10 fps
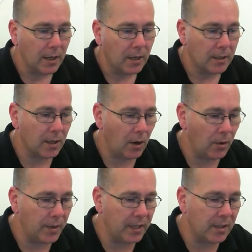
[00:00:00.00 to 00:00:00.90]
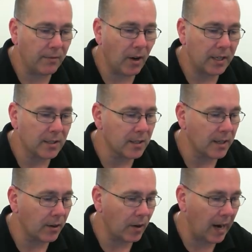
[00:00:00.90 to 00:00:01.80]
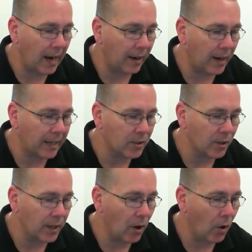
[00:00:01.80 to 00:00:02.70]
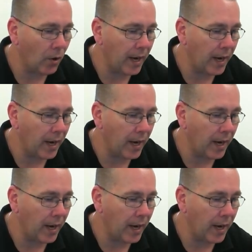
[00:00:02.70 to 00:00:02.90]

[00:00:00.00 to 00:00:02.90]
So these are the vices that are actually on